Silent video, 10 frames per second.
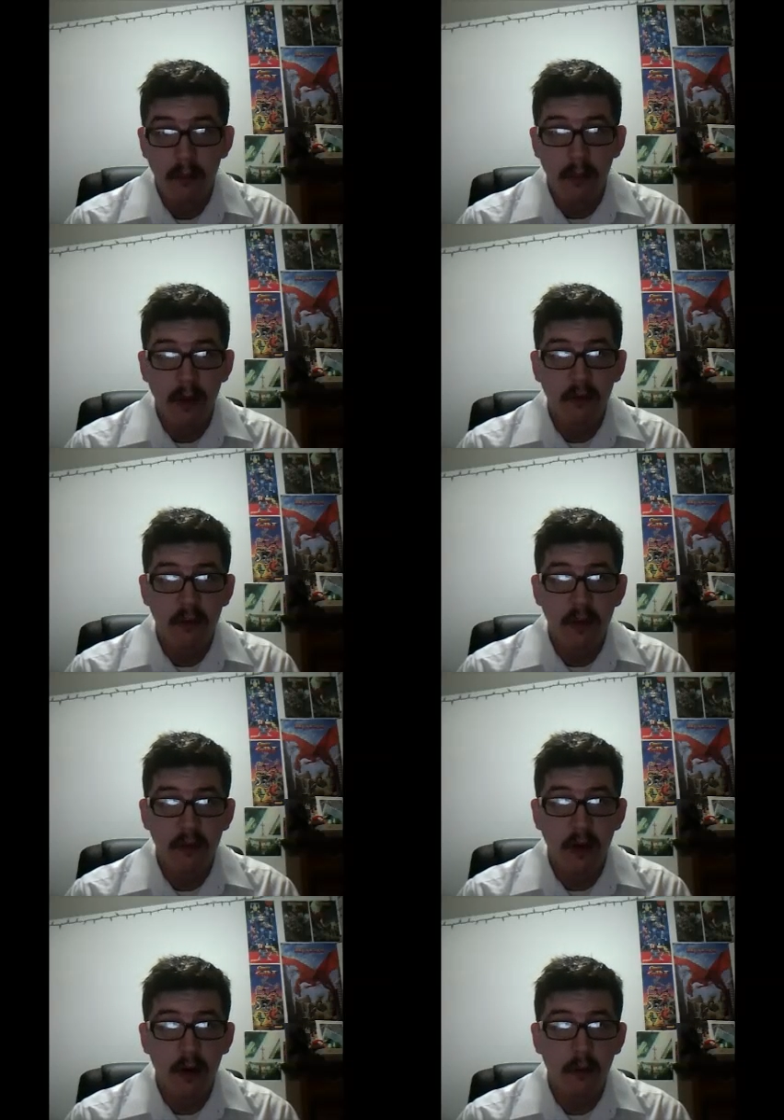but
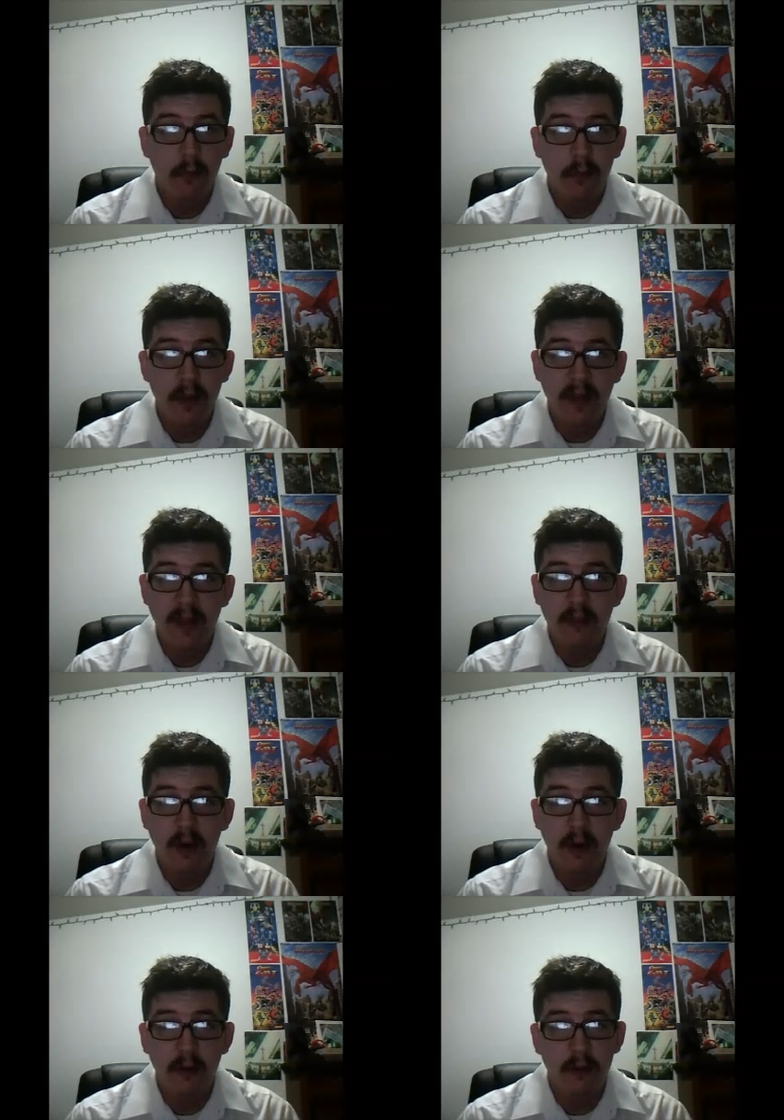she's our freelance
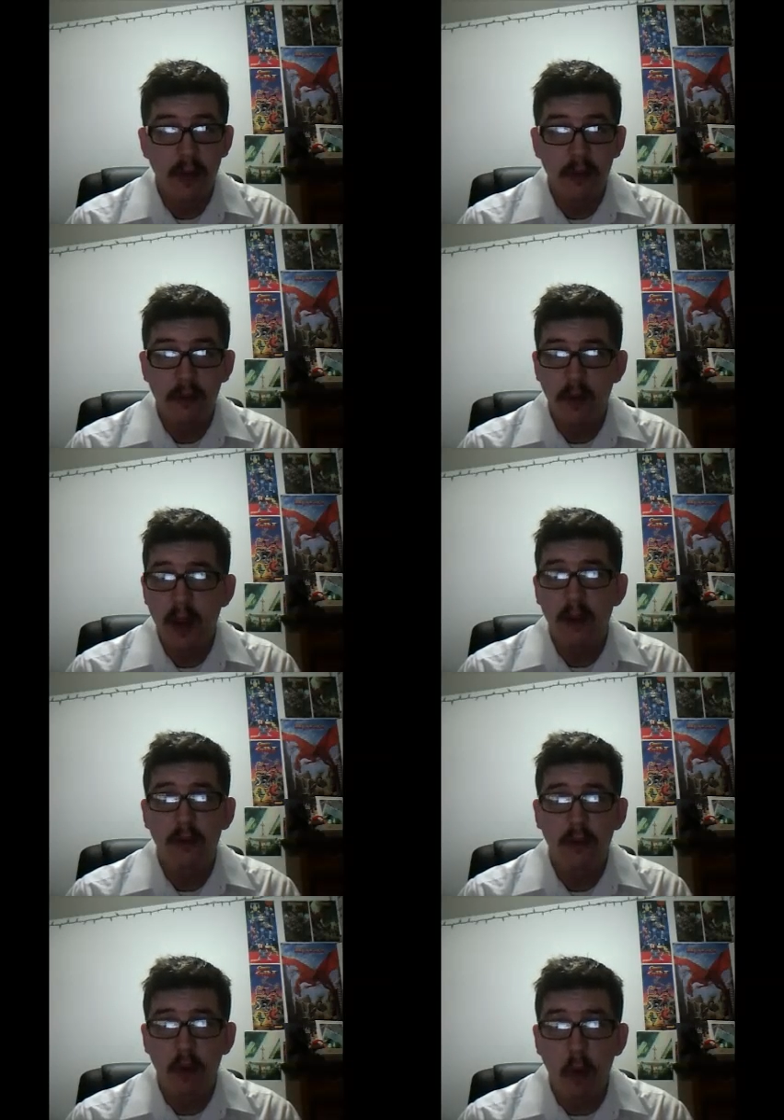artist that's created
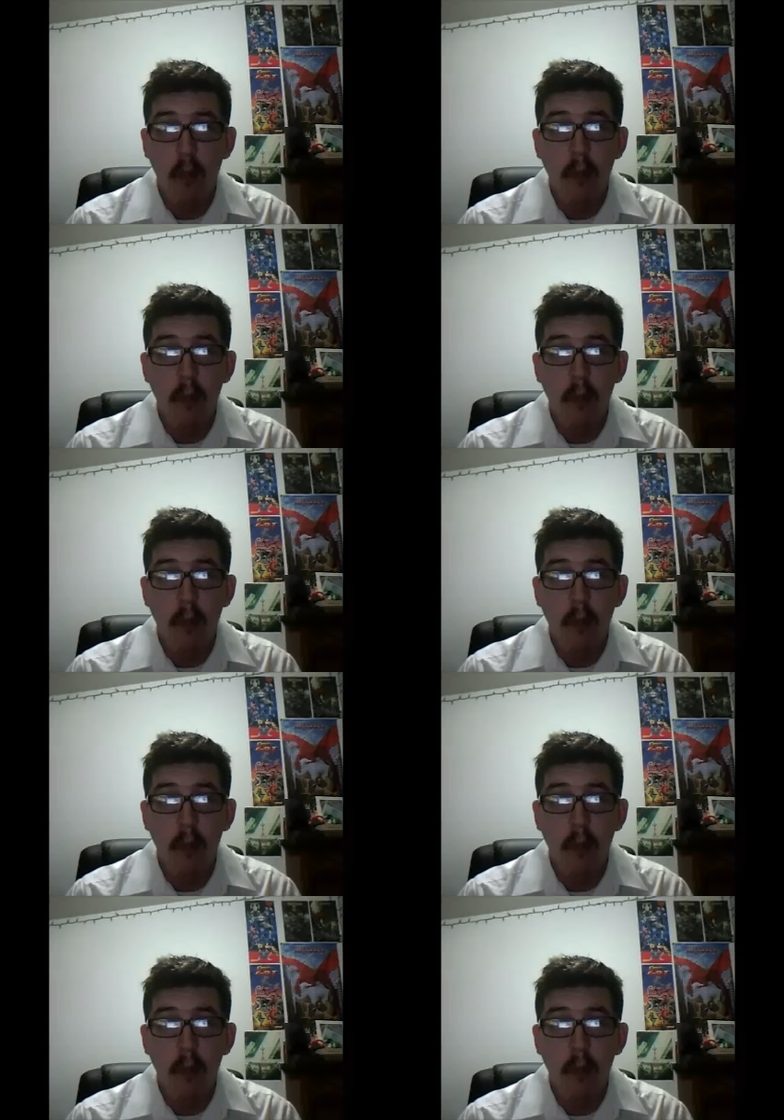so